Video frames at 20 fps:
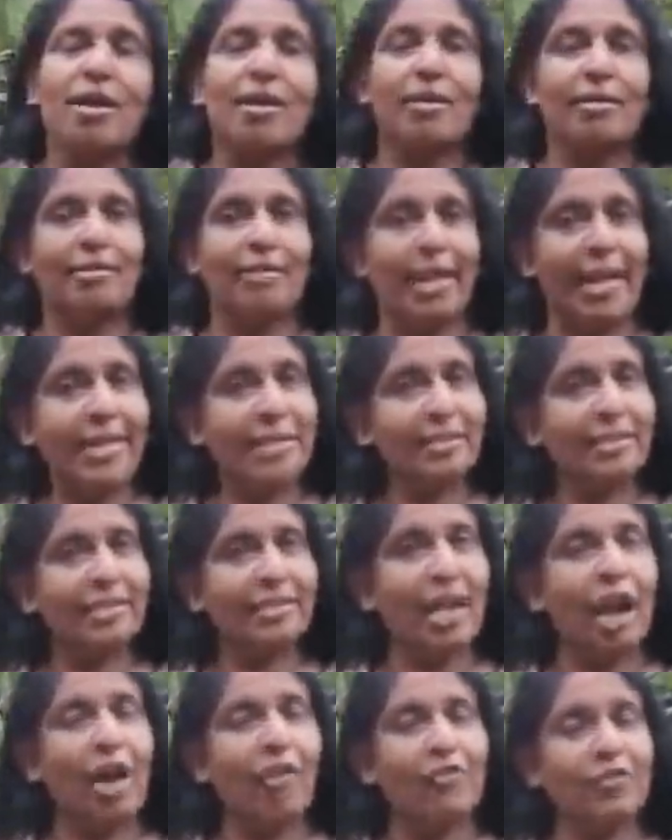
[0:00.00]

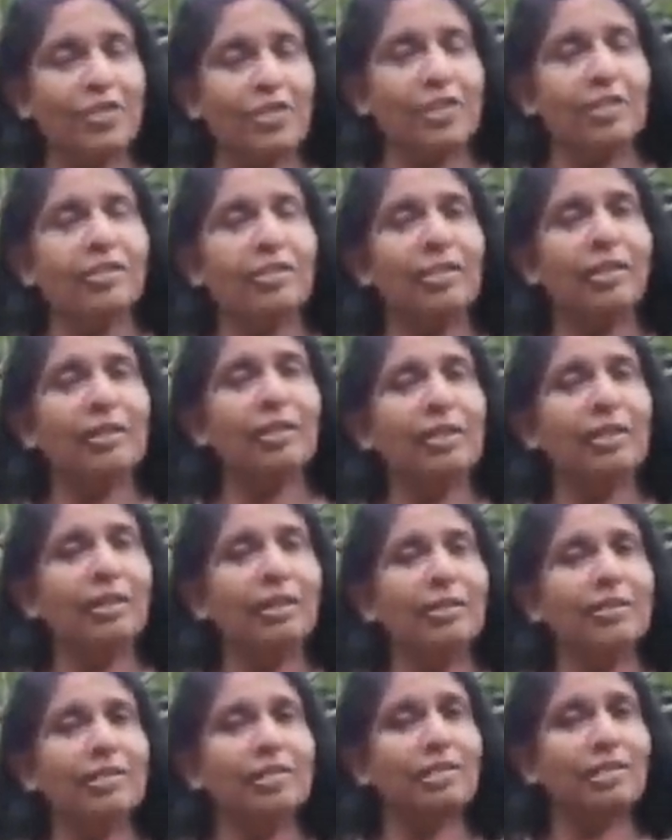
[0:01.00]
Next, after the
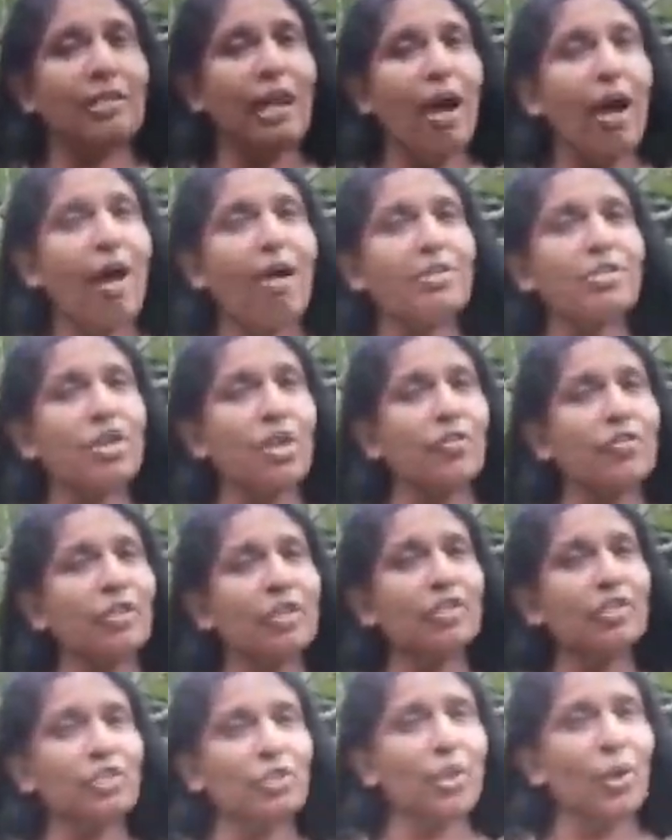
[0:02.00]
start of
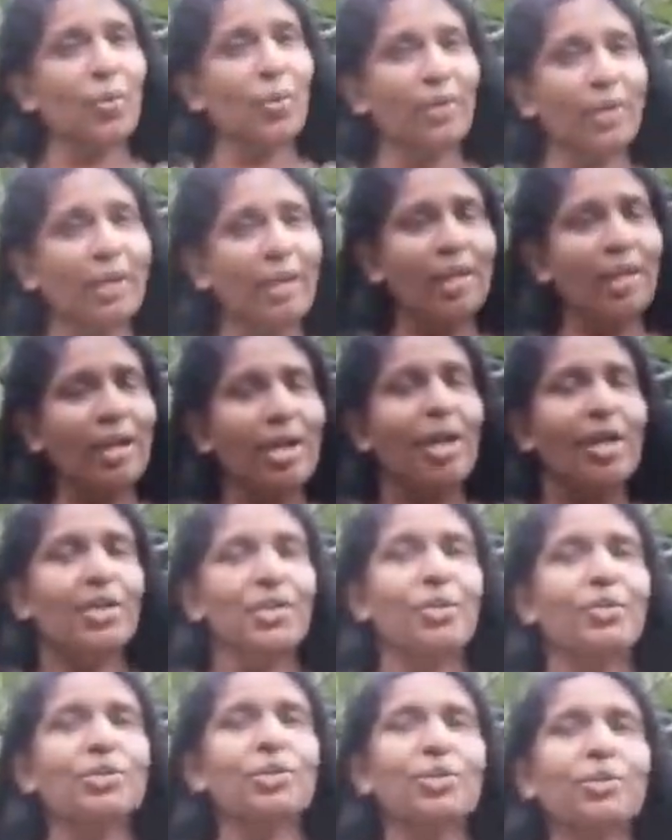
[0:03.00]
the story,
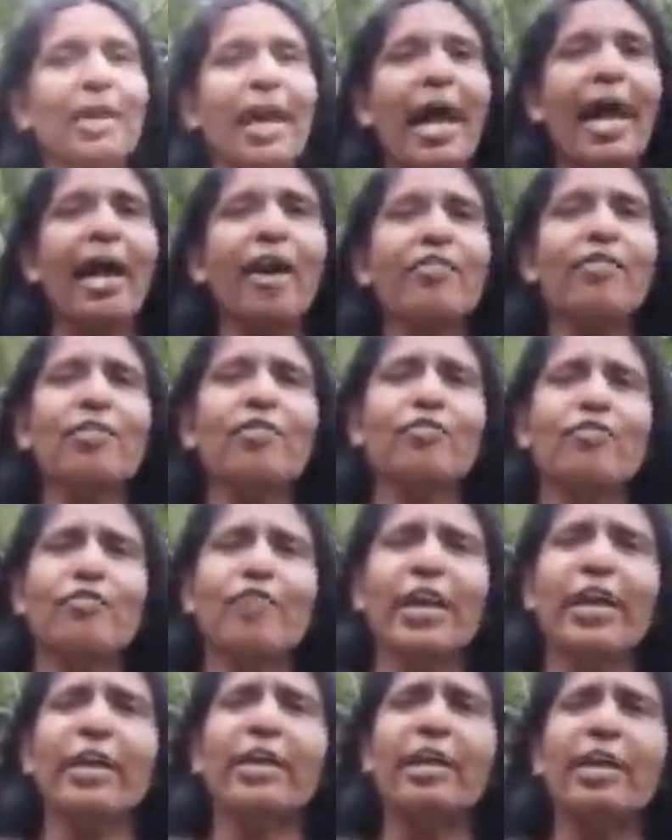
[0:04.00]
you should have a
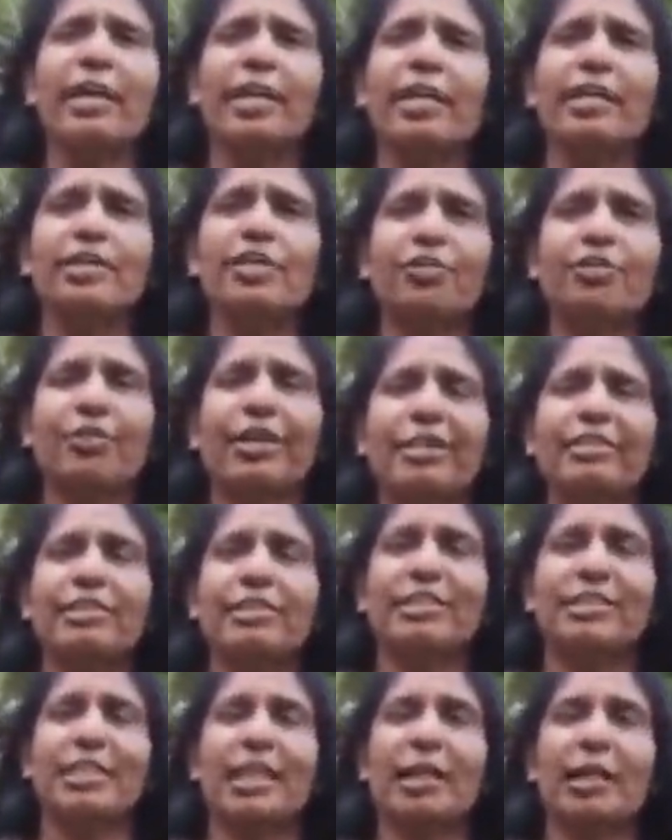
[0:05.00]
very
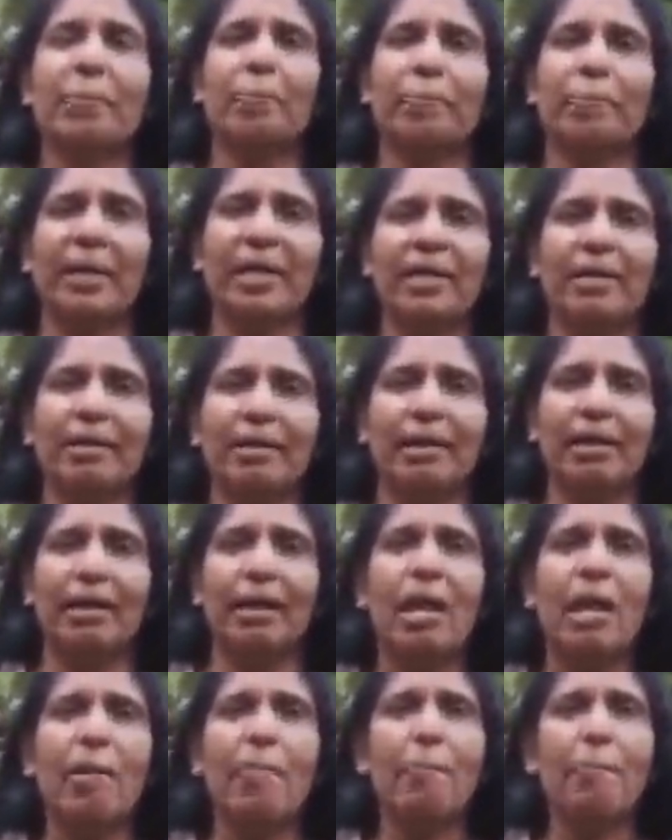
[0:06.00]
interesting beginning,
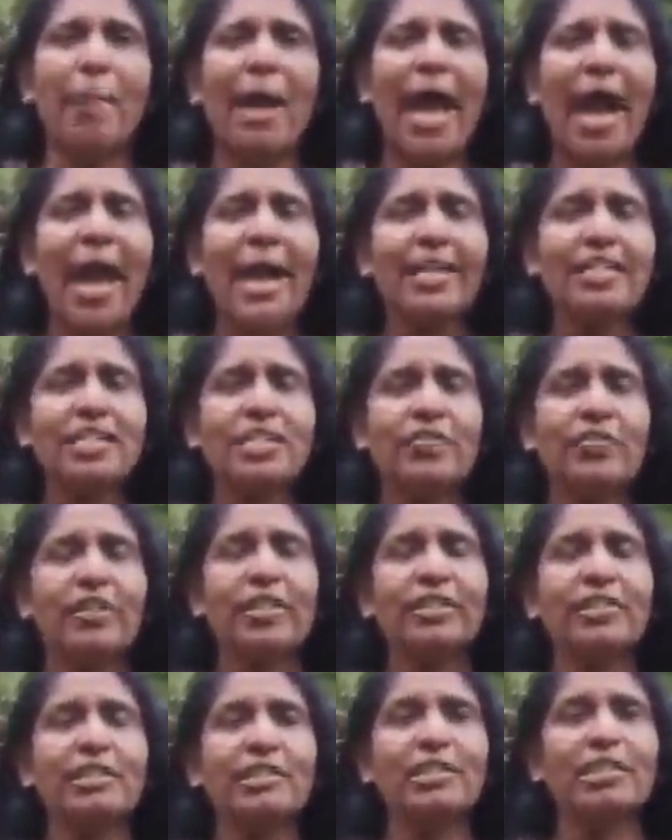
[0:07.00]
packed
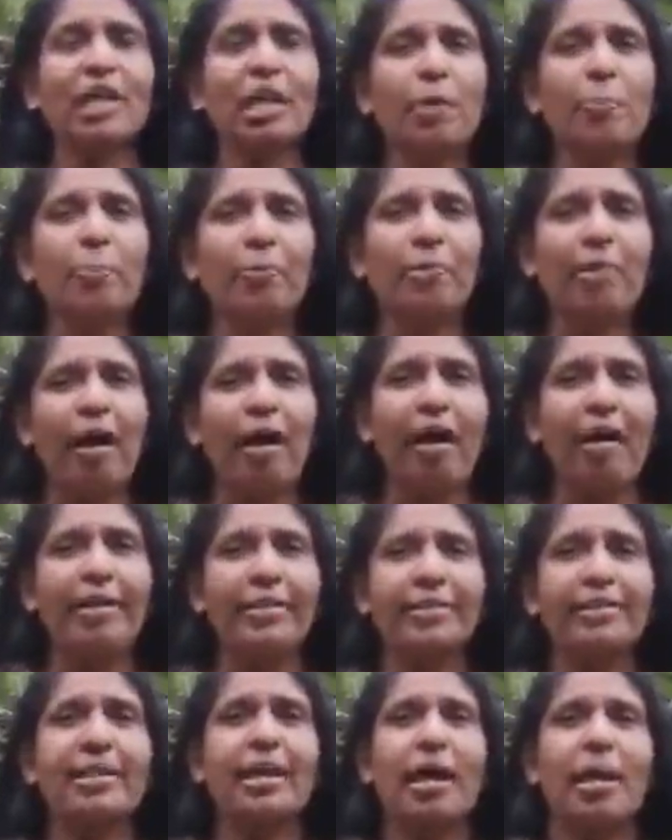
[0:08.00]
with
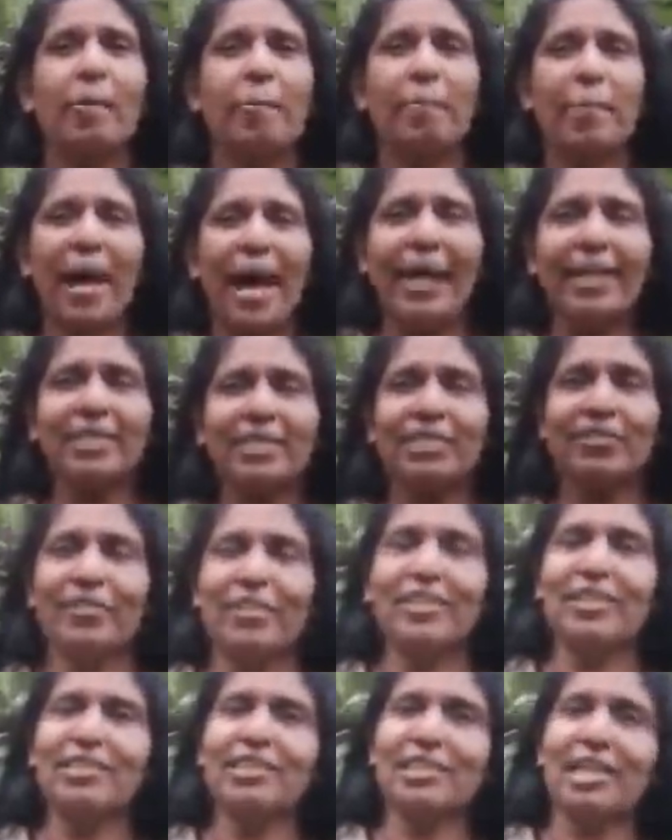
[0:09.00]
surprise, packed
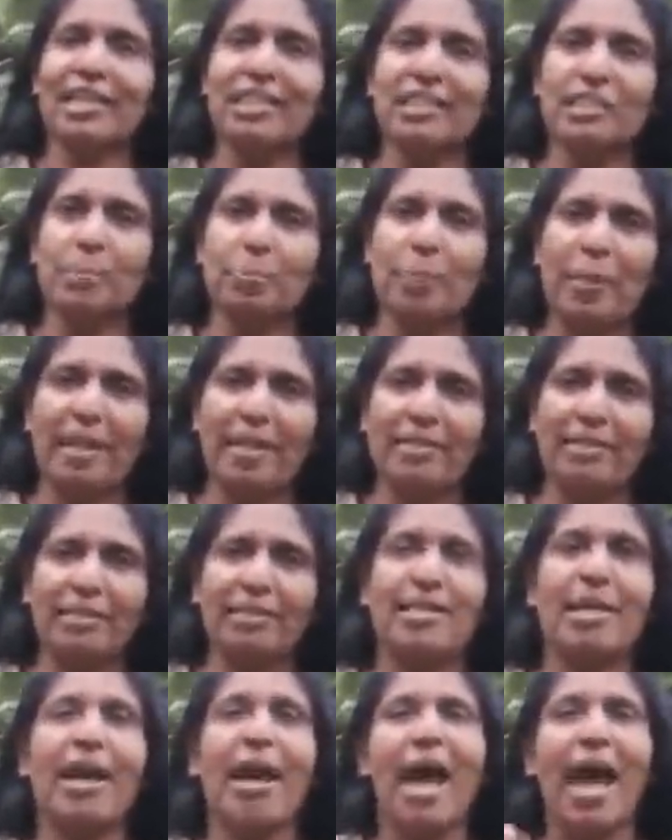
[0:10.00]
with
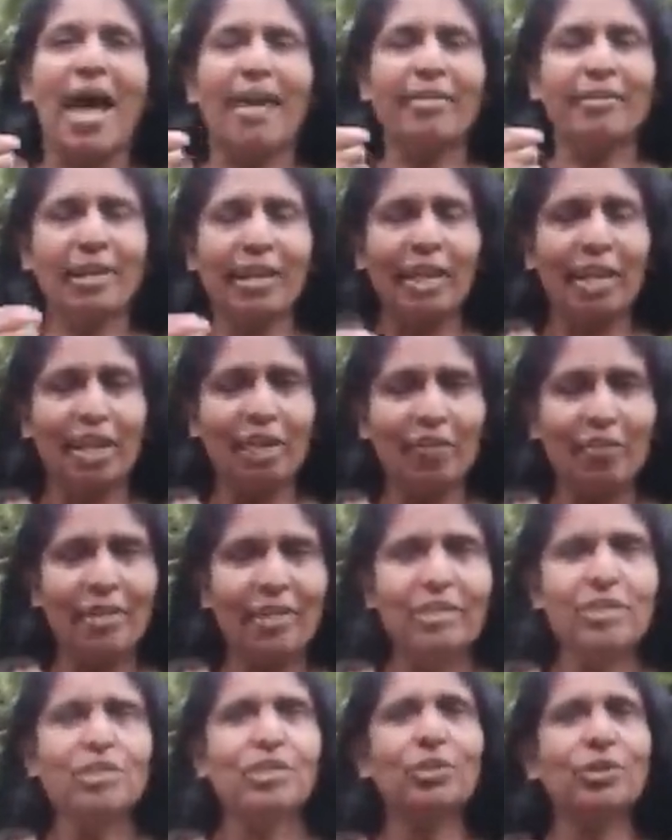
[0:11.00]
suspense, and the
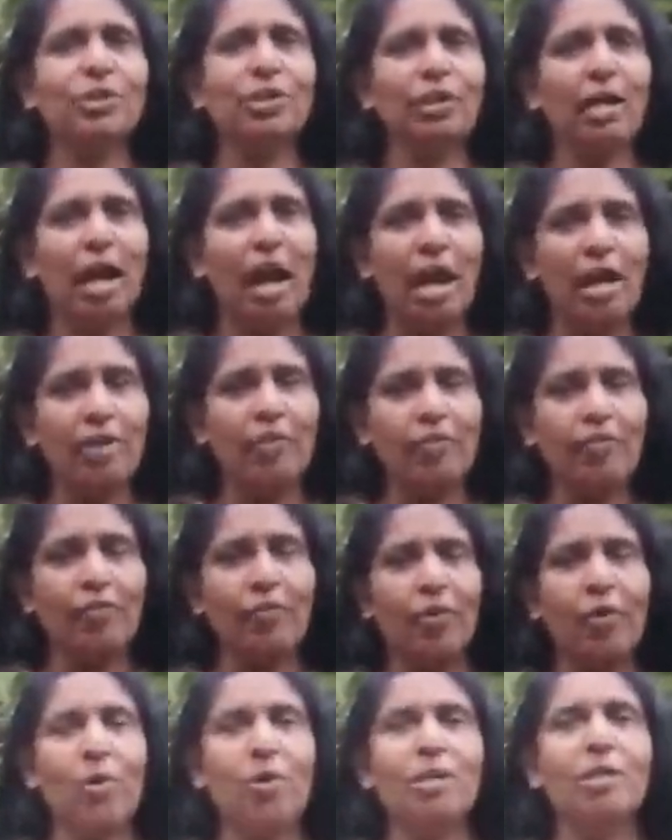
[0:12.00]
events should
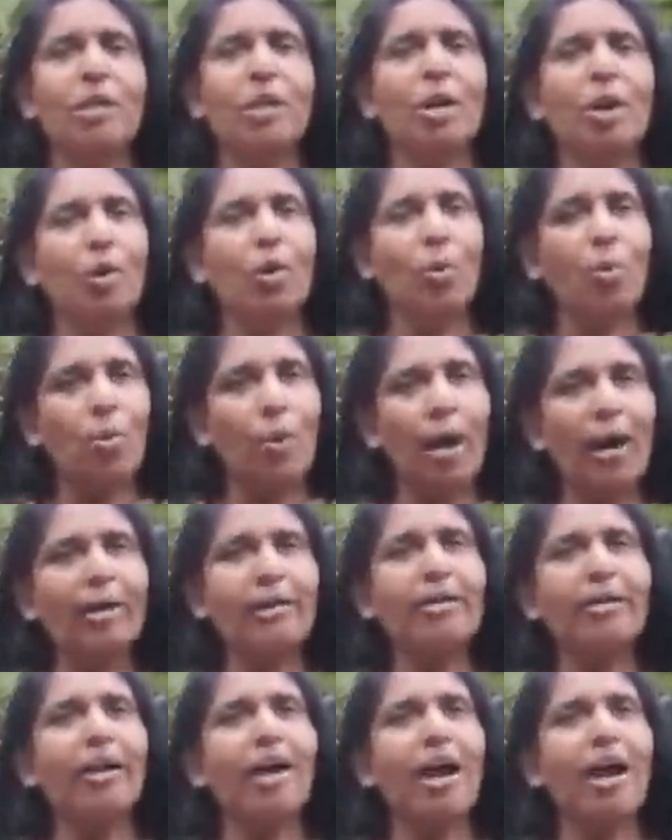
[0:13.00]
unfold one